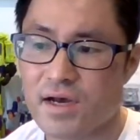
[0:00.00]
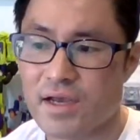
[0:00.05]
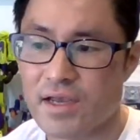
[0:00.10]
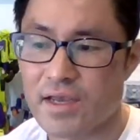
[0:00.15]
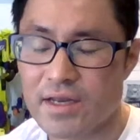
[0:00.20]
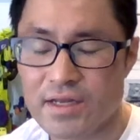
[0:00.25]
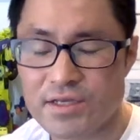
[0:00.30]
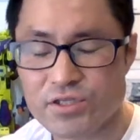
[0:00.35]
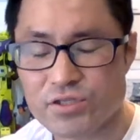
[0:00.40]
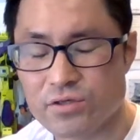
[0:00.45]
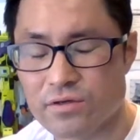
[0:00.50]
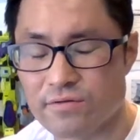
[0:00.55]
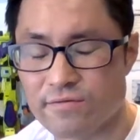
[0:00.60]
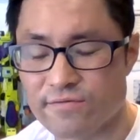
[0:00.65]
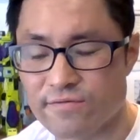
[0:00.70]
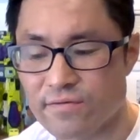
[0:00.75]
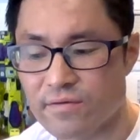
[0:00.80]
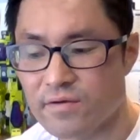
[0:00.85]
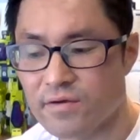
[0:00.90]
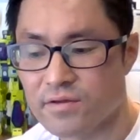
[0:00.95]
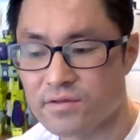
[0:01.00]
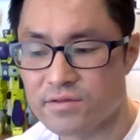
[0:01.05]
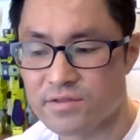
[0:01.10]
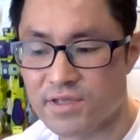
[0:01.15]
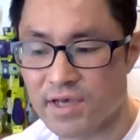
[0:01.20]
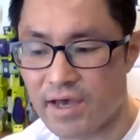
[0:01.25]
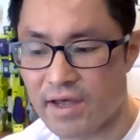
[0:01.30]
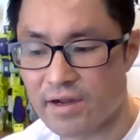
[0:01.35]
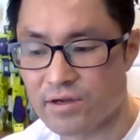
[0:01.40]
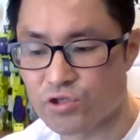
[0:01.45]
any sort of
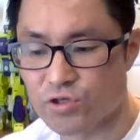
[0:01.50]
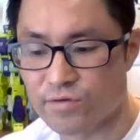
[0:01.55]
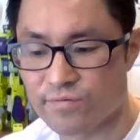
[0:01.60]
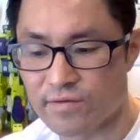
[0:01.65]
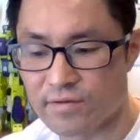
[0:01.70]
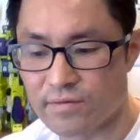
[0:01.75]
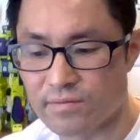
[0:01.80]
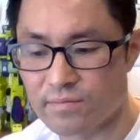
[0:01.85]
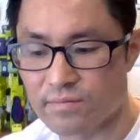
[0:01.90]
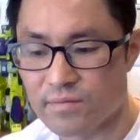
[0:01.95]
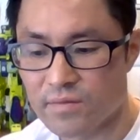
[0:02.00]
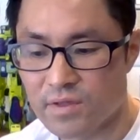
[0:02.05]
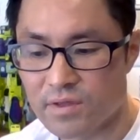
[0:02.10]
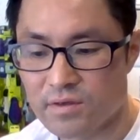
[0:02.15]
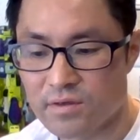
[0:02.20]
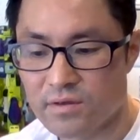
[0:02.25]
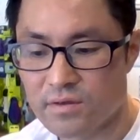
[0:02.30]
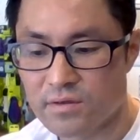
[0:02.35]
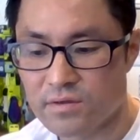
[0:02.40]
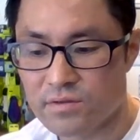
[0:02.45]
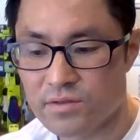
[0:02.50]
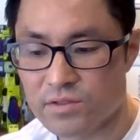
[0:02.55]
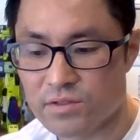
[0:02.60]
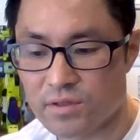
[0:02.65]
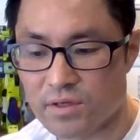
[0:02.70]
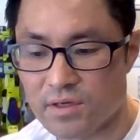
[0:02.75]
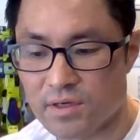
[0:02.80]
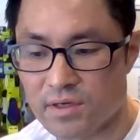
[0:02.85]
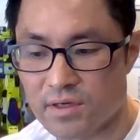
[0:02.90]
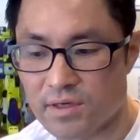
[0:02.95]
data-driven
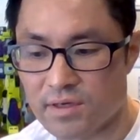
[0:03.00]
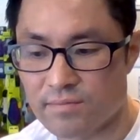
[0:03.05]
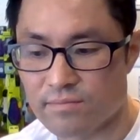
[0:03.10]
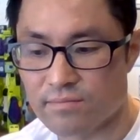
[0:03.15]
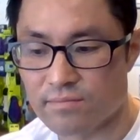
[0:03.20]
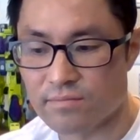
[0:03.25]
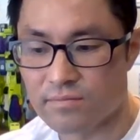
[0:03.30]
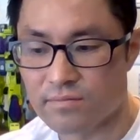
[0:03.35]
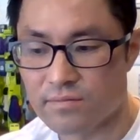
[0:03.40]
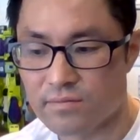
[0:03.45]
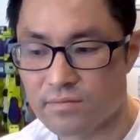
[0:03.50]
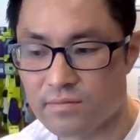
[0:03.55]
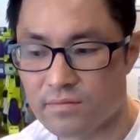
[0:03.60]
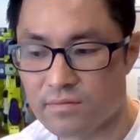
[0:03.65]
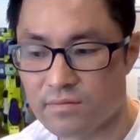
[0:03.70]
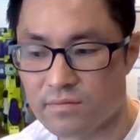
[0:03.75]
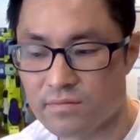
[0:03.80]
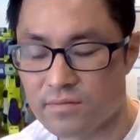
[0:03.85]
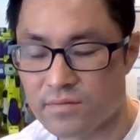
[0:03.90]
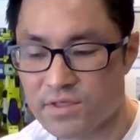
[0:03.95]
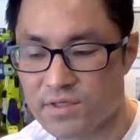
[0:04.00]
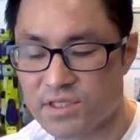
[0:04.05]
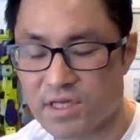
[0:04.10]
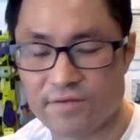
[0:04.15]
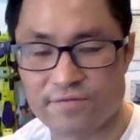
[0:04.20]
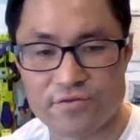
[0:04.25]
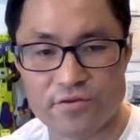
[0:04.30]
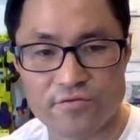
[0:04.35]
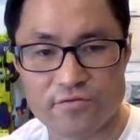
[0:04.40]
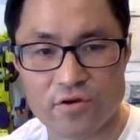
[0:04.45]

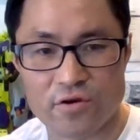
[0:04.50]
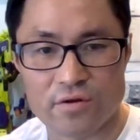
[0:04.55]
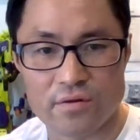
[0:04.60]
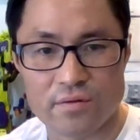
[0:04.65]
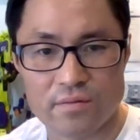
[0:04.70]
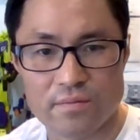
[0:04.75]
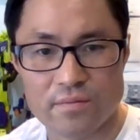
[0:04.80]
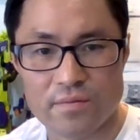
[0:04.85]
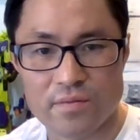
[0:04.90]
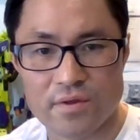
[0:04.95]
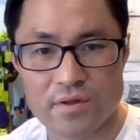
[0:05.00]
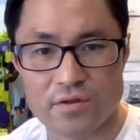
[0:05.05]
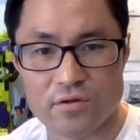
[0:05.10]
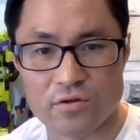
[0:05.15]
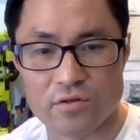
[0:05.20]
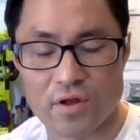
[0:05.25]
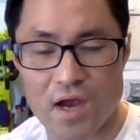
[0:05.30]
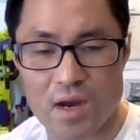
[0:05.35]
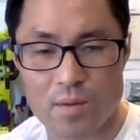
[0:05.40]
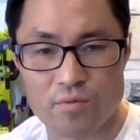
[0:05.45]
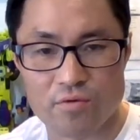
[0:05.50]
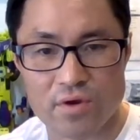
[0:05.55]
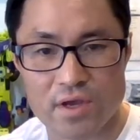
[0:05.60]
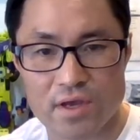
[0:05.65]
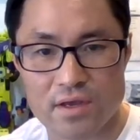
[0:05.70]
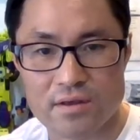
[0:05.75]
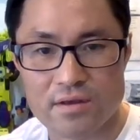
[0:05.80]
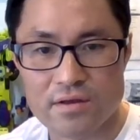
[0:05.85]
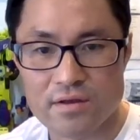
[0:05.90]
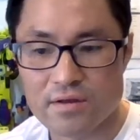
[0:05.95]
stuff you've got in your
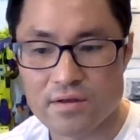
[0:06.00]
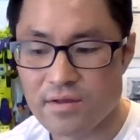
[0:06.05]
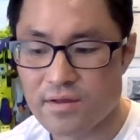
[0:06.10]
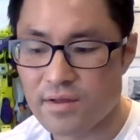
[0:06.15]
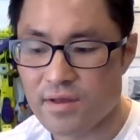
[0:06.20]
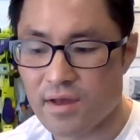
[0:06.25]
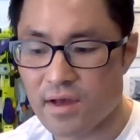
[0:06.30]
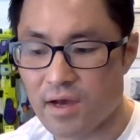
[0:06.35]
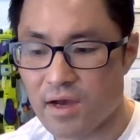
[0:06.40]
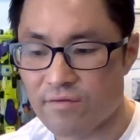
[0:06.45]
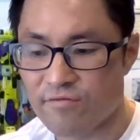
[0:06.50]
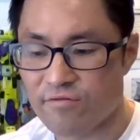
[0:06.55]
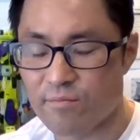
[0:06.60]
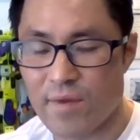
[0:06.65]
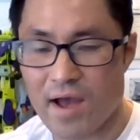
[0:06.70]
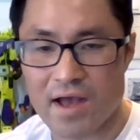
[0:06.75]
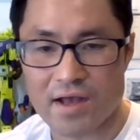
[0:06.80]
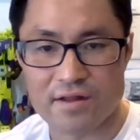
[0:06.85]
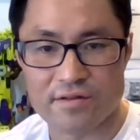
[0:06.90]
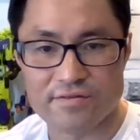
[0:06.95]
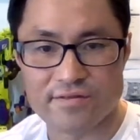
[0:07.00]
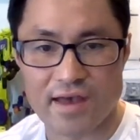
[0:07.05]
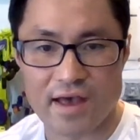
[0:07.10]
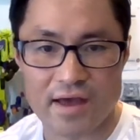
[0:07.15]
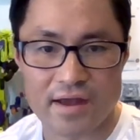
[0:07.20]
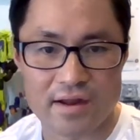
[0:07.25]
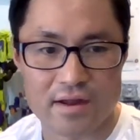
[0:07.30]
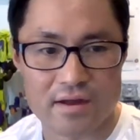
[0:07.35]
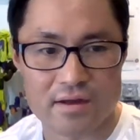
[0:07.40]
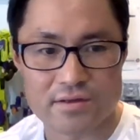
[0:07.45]
library, from market
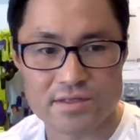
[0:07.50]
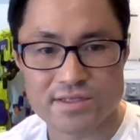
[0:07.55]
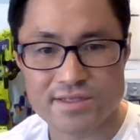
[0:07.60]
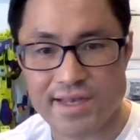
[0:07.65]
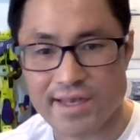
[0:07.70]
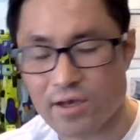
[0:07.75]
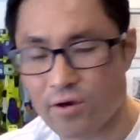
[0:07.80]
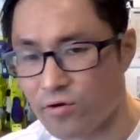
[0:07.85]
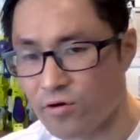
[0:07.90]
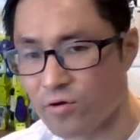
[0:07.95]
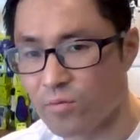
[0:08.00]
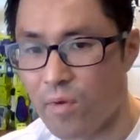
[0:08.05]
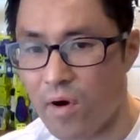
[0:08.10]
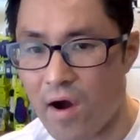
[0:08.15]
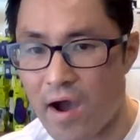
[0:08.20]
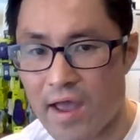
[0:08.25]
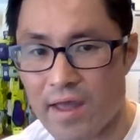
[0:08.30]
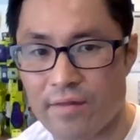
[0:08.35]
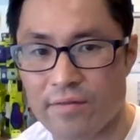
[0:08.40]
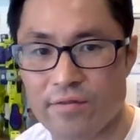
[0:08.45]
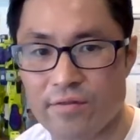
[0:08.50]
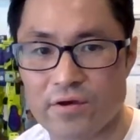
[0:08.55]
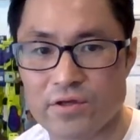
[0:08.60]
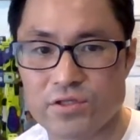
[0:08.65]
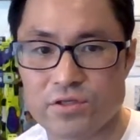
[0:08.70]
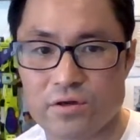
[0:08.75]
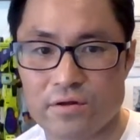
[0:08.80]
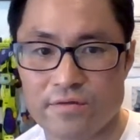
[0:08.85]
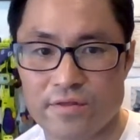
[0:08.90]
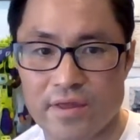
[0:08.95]
data, stakeholder buy-in,
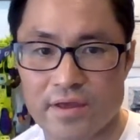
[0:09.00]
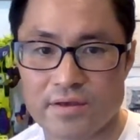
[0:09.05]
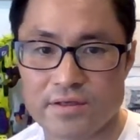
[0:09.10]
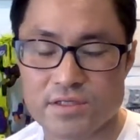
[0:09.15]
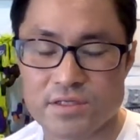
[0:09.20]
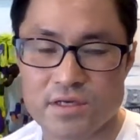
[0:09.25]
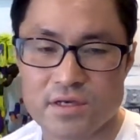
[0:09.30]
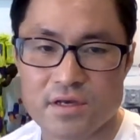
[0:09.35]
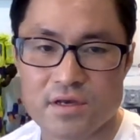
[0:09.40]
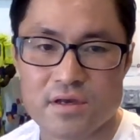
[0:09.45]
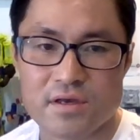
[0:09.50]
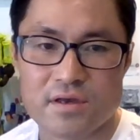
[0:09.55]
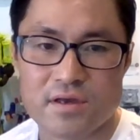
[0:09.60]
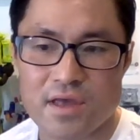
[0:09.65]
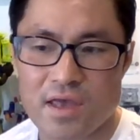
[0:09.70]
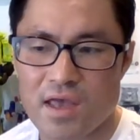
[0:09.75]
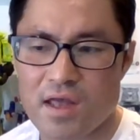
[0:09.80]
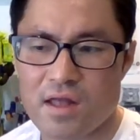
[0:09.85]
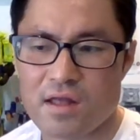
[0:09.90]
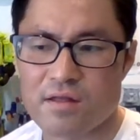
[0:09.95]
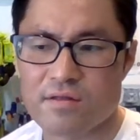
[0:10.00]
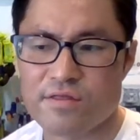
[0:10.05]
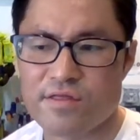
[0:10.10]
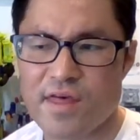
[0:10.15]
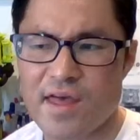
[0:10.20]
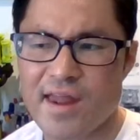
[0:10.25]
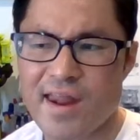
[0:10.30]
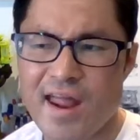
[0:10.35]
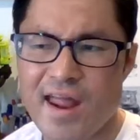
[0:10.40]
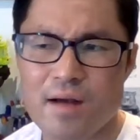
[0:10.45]
those sort of things. And
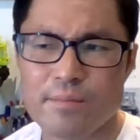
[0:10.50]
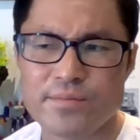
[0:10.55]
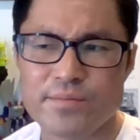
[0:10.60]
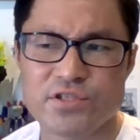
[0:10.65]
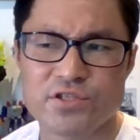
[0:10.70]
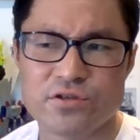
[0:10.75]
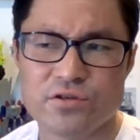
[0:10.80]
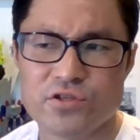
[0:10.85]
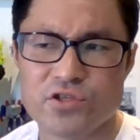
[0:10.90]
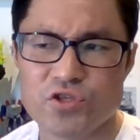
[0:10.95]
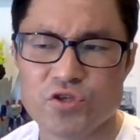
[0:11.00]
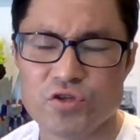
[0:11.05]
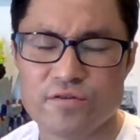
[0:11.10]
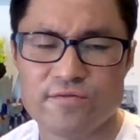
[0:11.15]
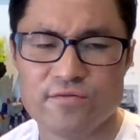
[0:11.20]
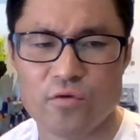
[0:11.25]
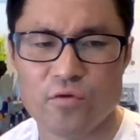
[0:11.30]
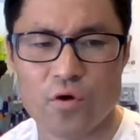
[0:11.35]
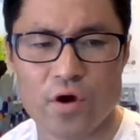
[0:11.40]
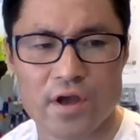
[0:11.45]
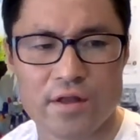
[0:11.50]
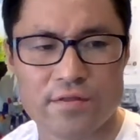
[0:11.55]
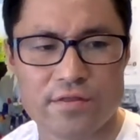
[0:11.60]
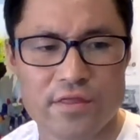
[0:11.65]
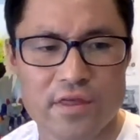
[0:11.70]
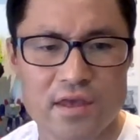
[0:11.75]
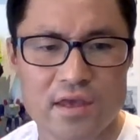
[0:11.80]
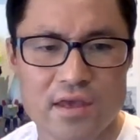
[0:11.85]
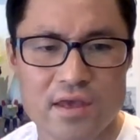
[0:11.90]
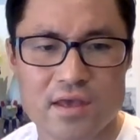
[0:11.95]
that helps you to avoid
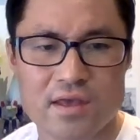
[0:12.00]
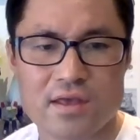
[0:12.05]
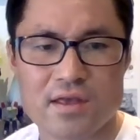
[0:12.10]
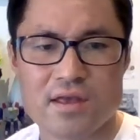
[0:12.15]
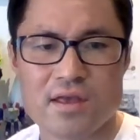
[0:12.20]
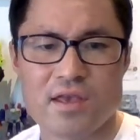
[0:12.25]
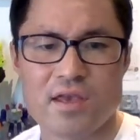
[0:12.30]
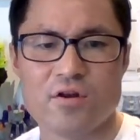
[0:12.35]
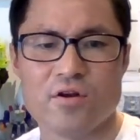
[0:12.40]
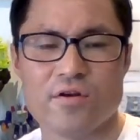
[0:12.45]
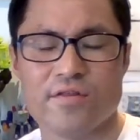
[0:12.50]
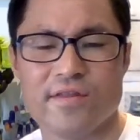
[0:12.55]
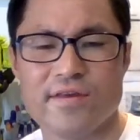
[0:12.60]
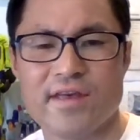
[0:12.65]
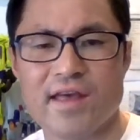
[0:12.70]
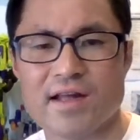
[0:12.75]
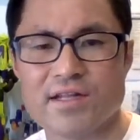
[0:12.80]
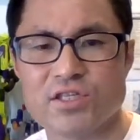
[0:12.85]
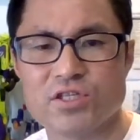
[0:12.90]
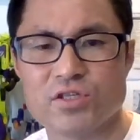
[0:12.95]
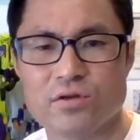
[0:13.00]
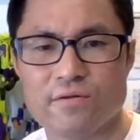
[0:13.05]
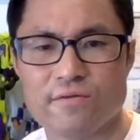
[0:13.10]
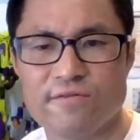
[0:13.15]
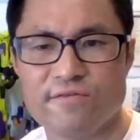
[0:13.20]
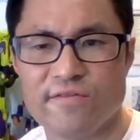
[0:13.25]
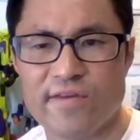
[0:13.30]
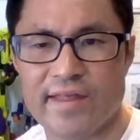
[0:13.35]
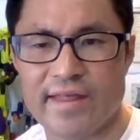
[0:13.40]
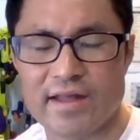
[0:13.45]
the gut sort of
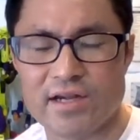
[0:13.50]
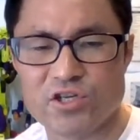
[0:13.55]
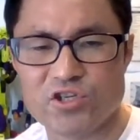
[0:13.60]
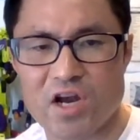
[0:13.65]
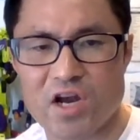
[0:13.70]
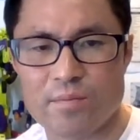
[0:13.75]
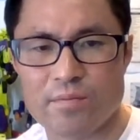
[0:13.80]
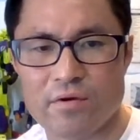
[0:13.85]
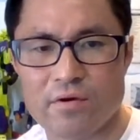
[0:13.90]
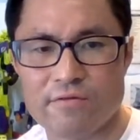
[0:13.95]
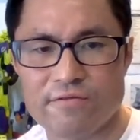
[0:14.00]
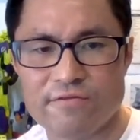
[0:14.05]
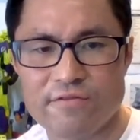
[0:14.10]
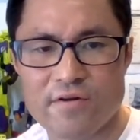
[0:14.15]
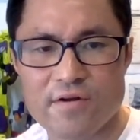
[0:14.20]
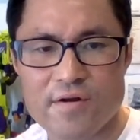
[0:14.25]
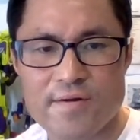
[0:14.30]
feeling trap of,